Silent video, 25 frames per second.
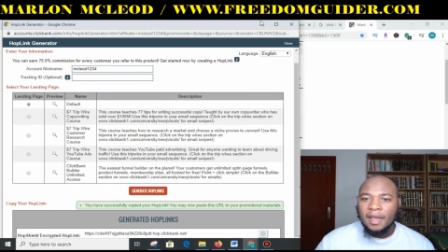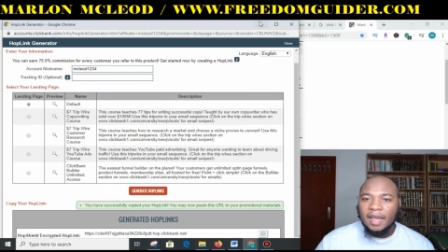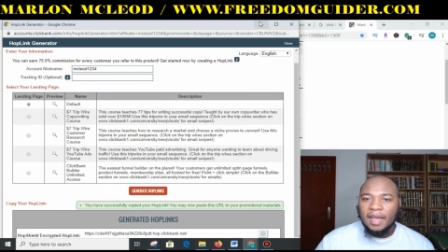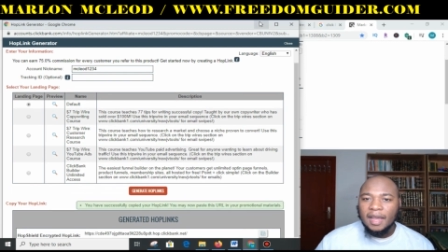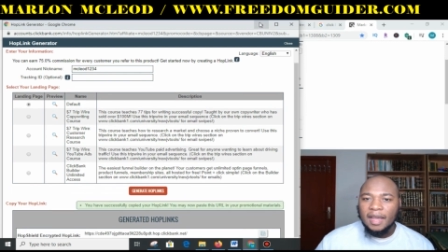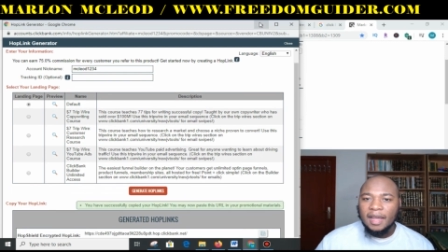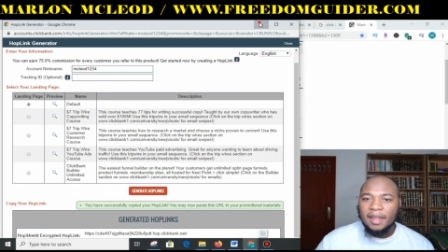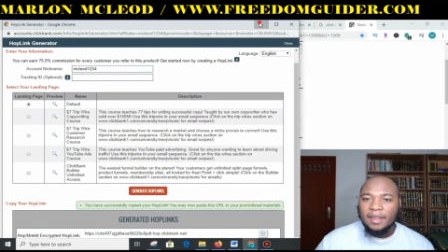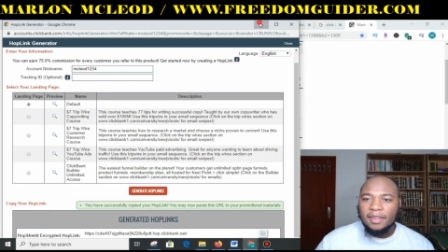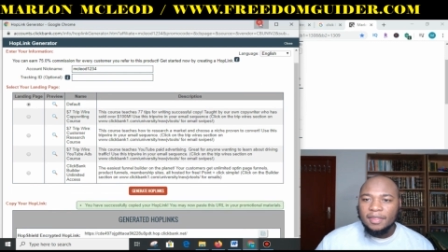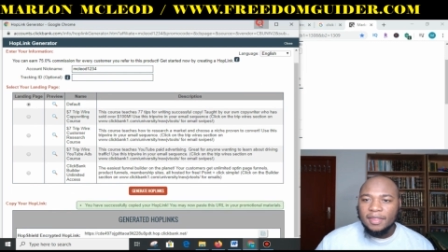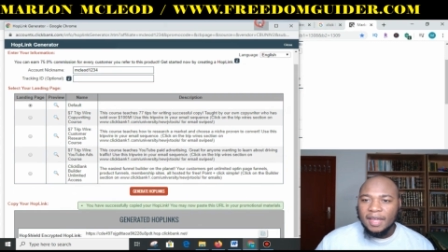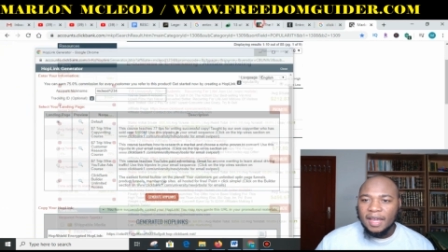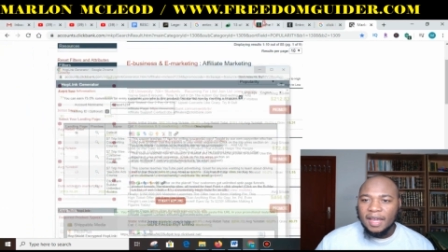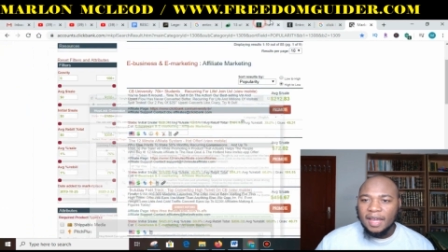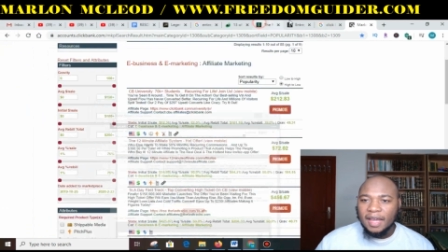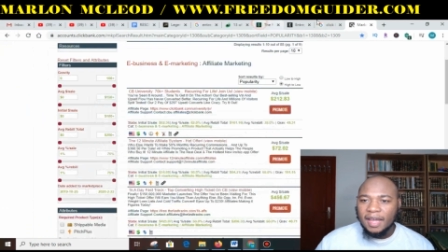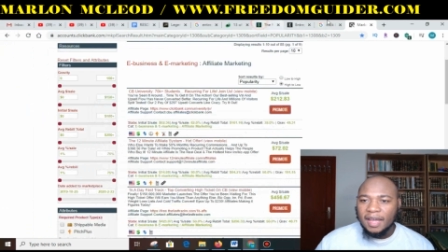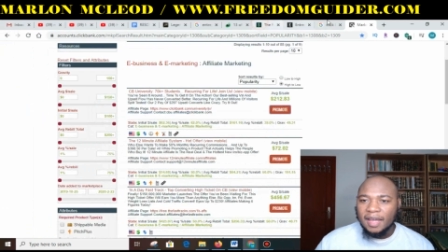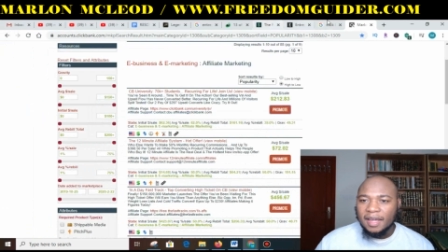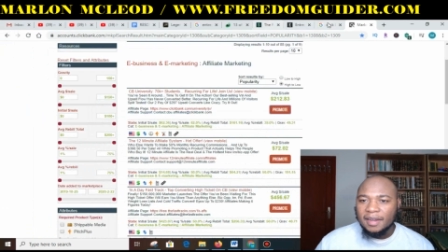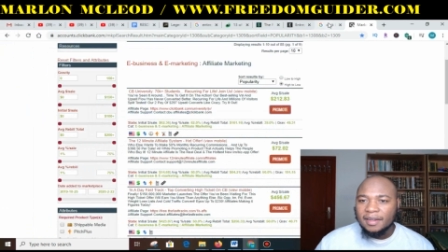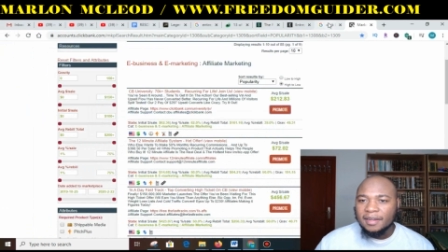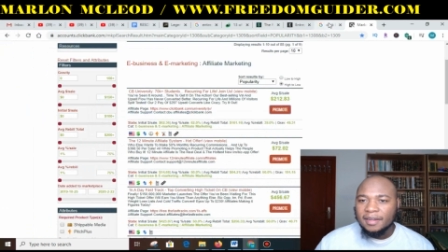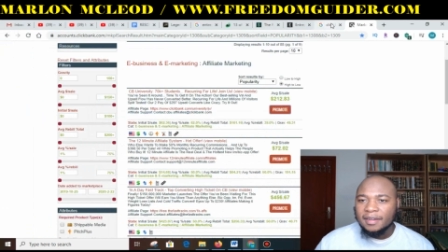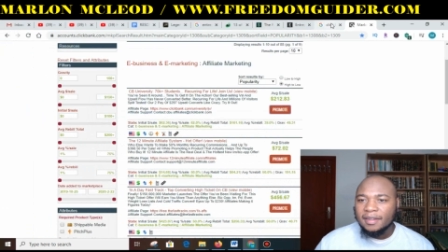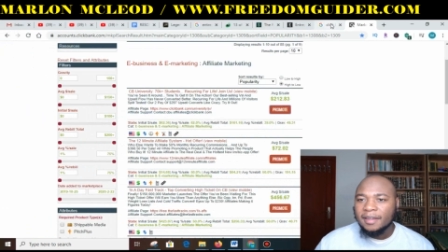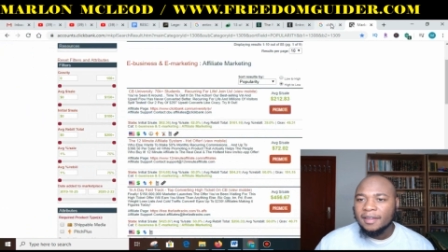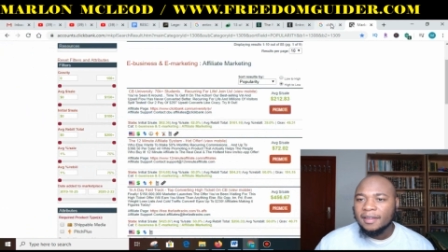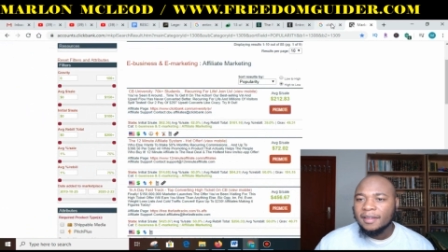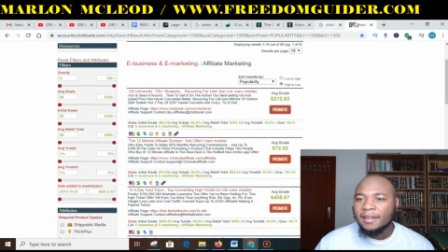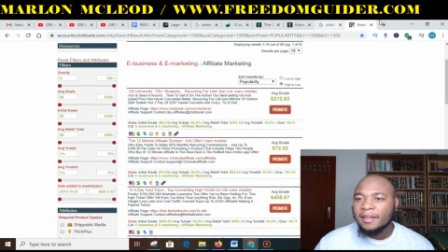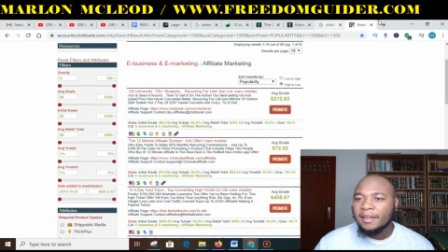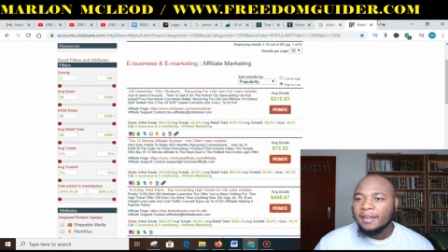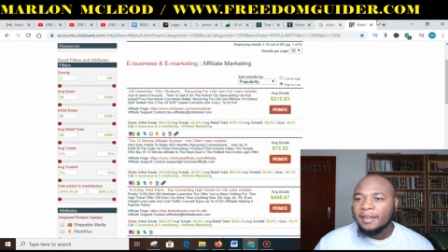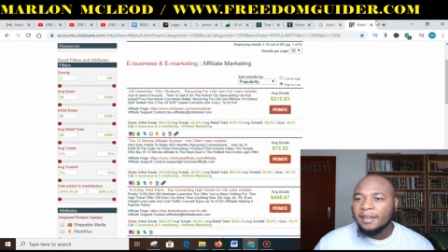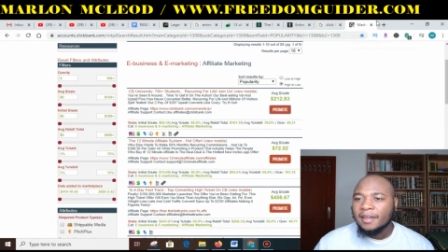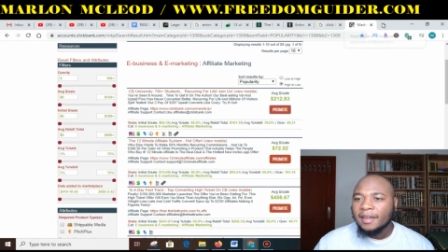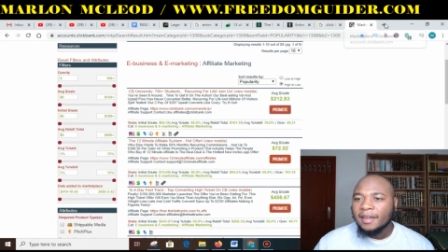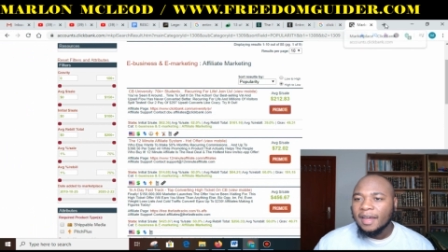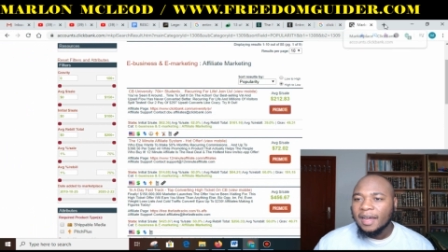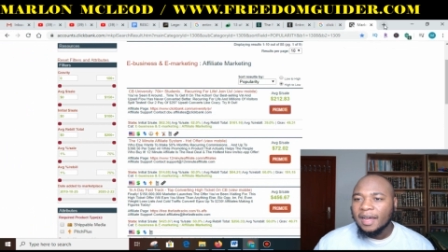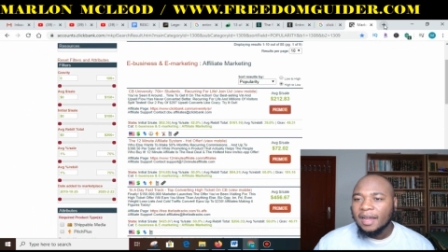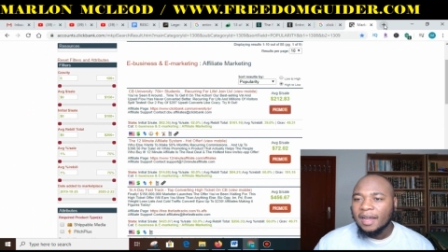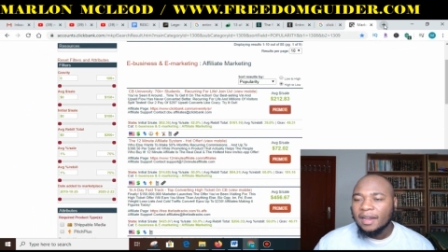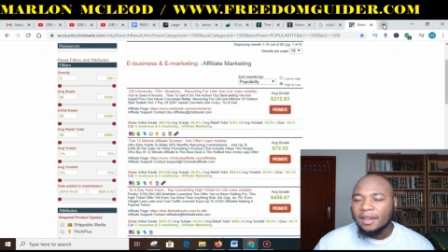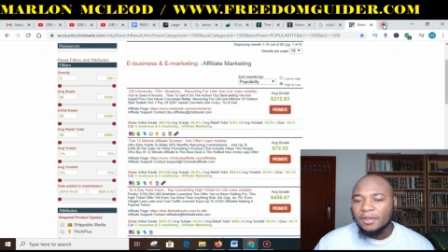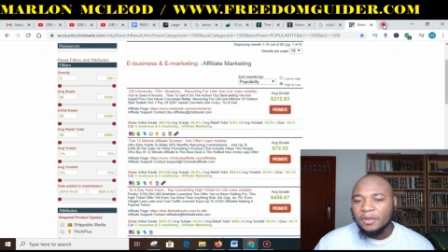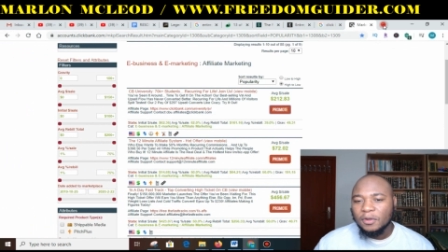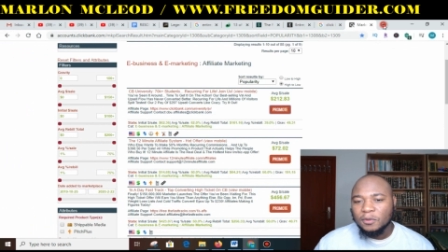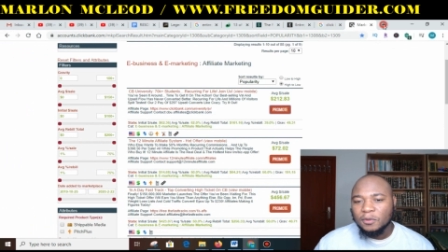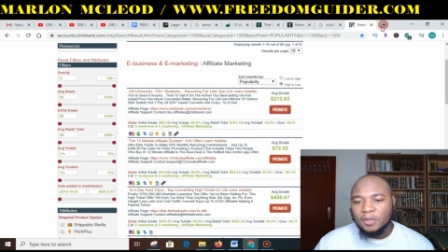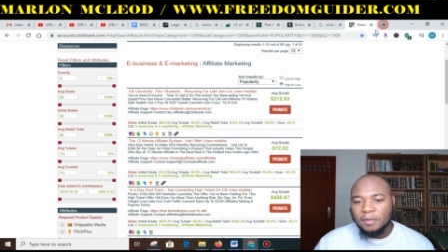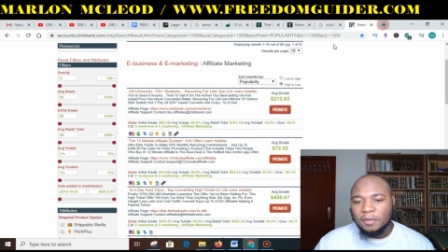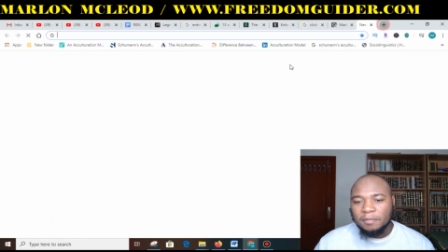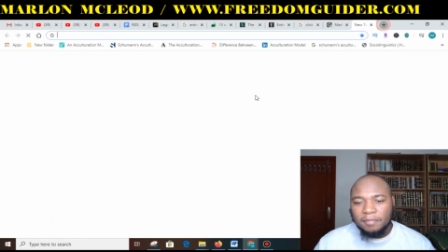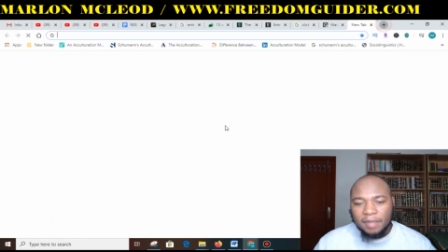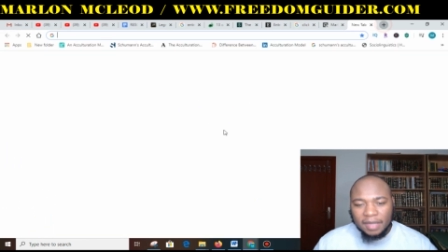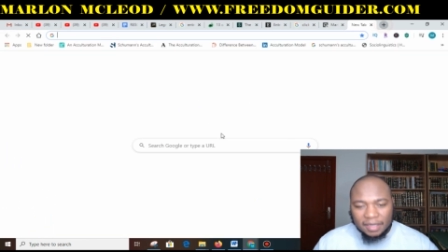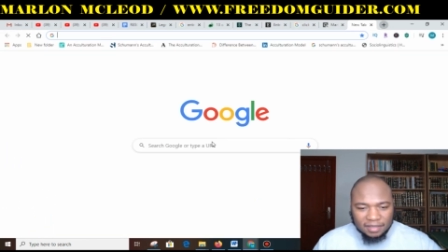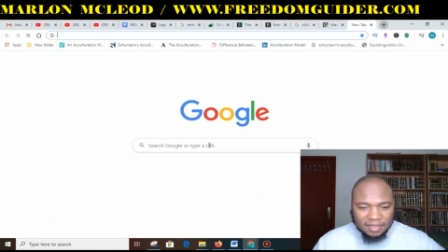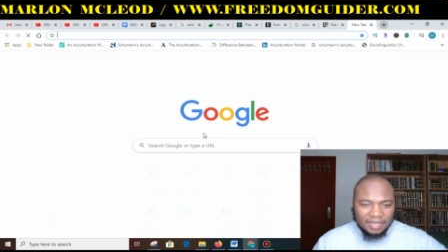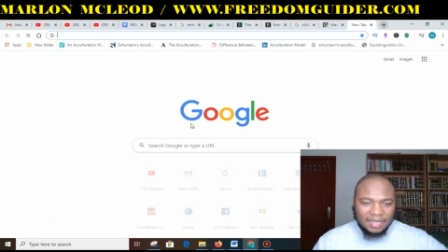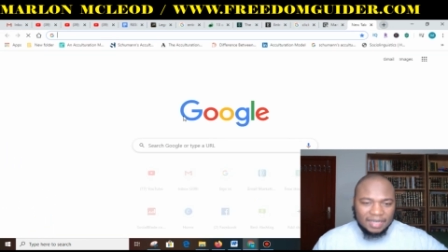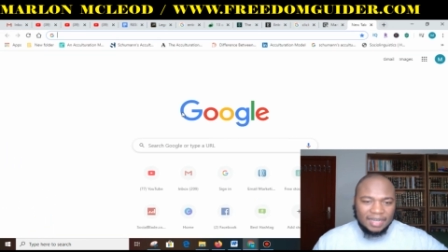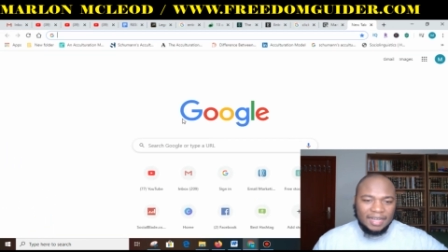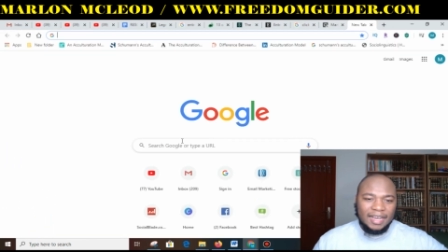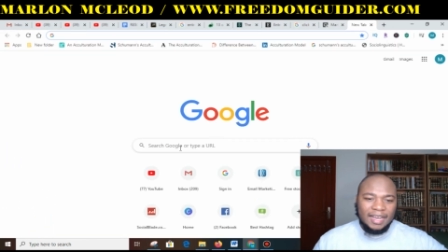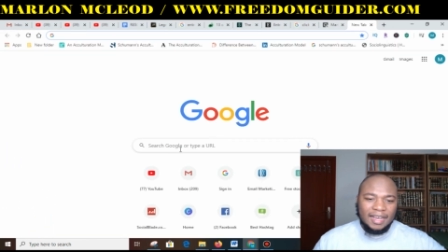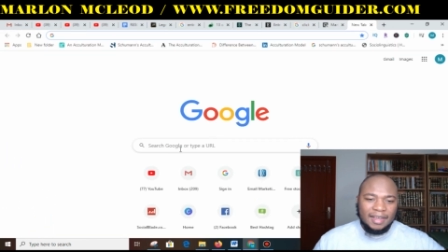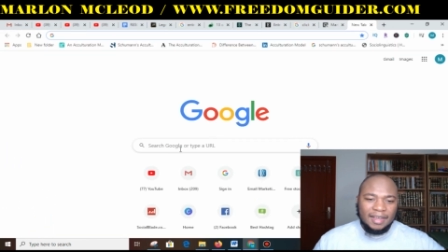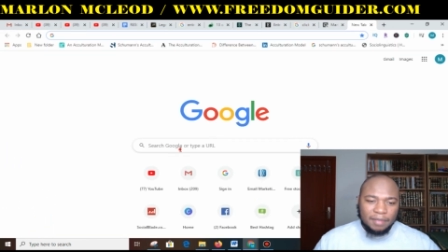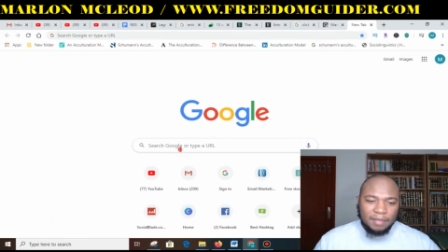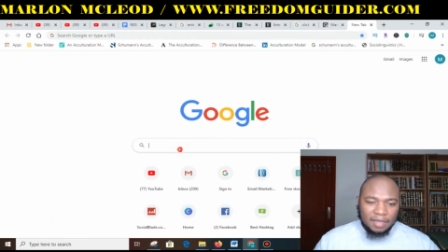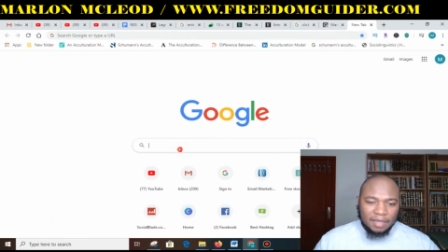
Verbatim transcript: and then I'll go to Bitly.